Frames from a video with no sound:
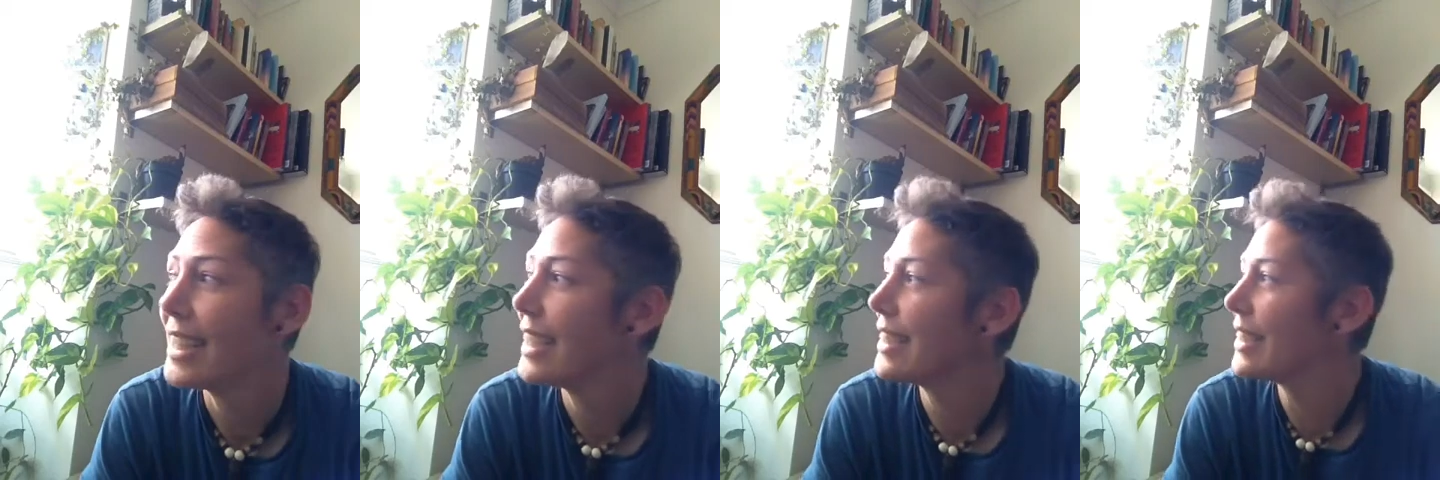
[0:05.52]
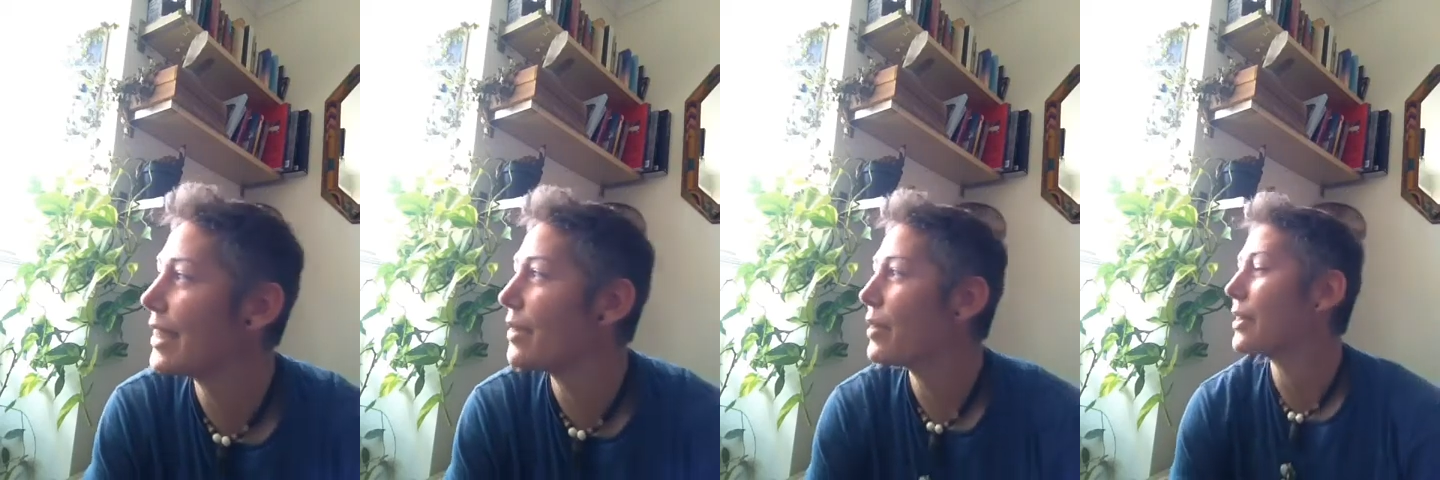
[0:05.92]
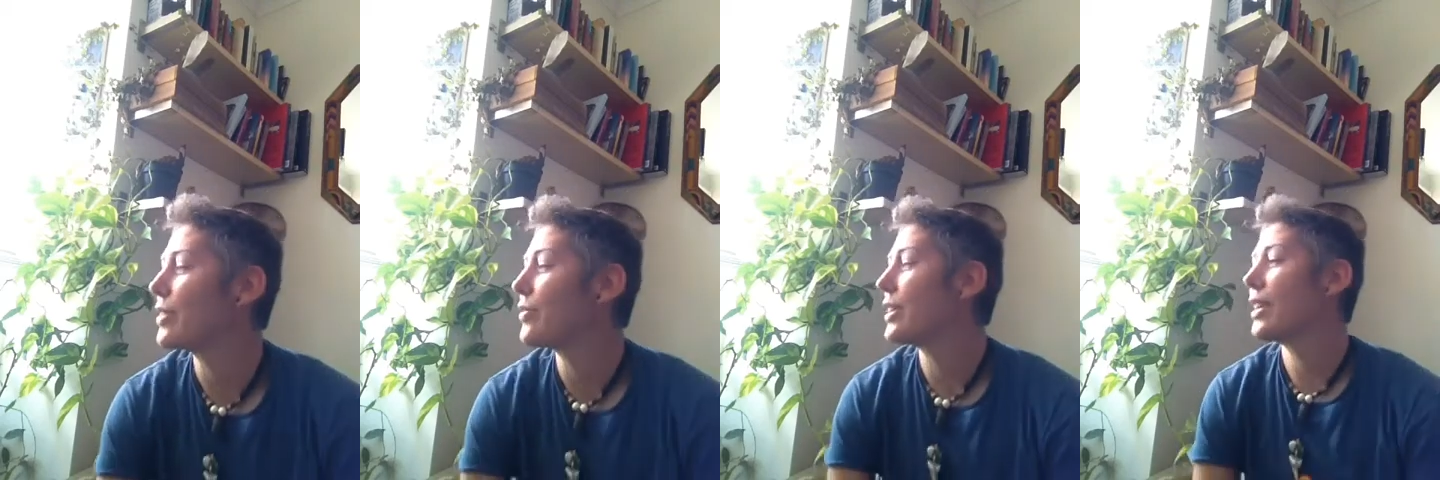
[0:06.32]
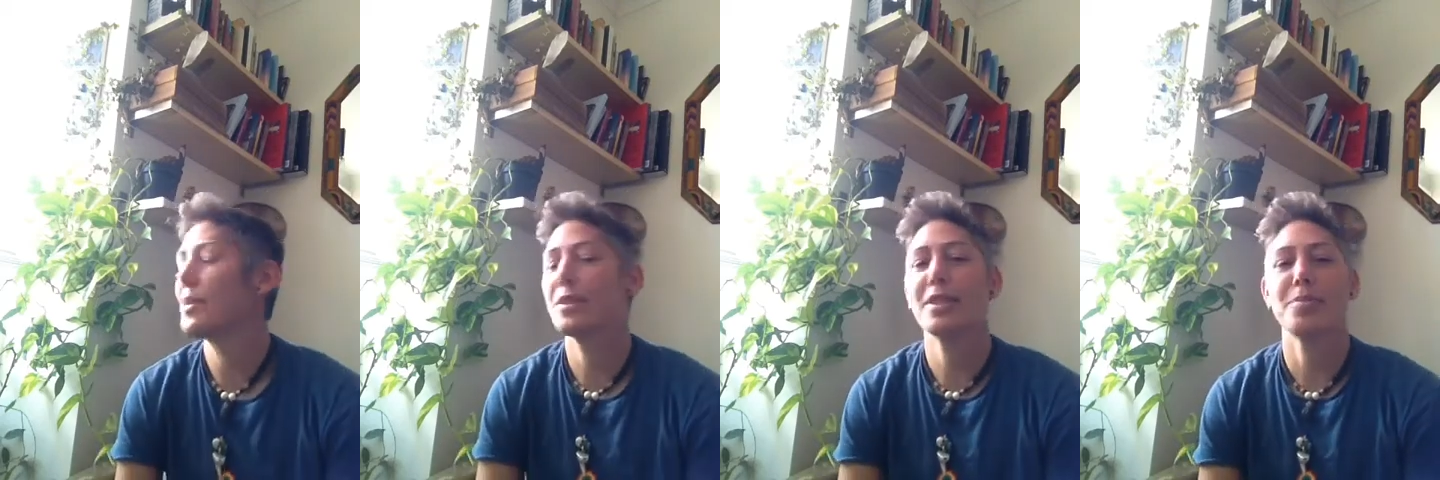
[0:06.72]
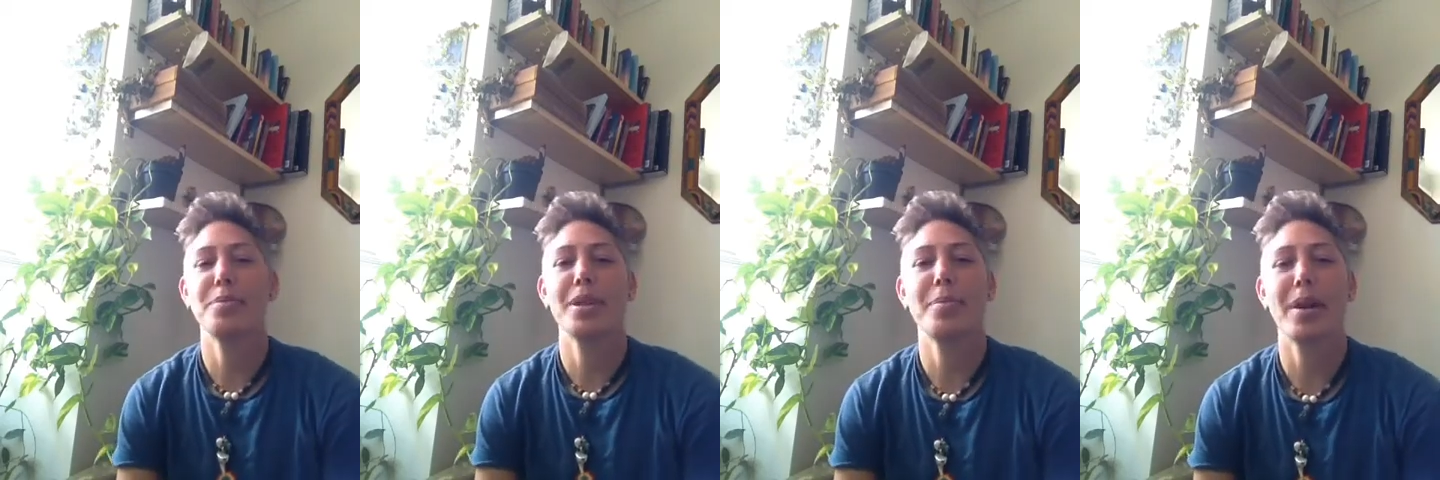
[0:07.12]
I didn't know what this video was going to
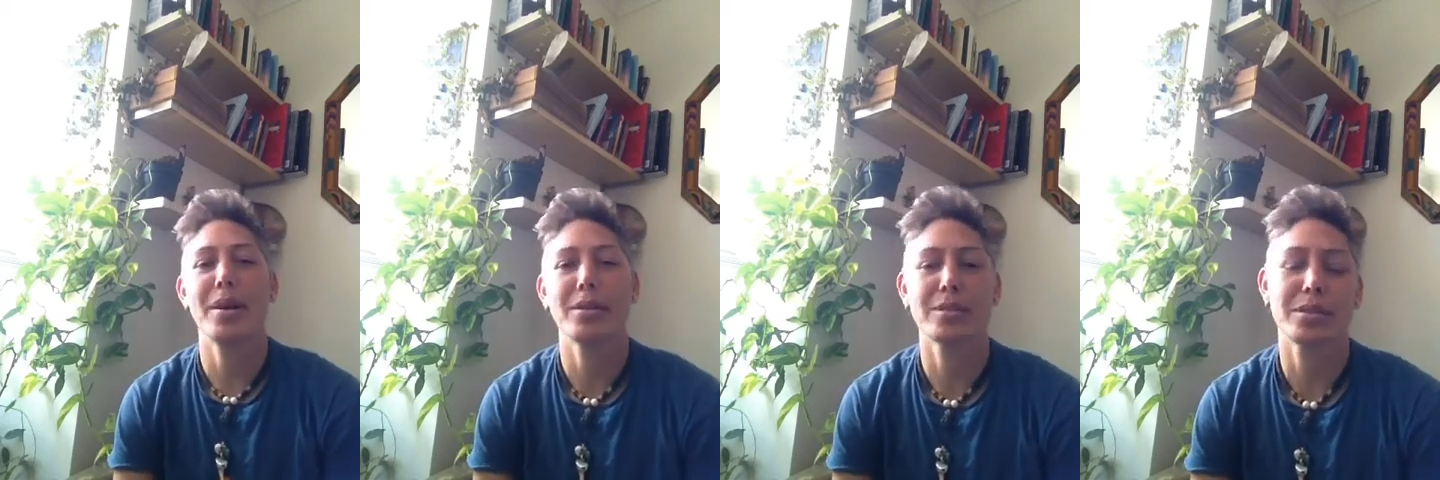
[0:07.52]
be about,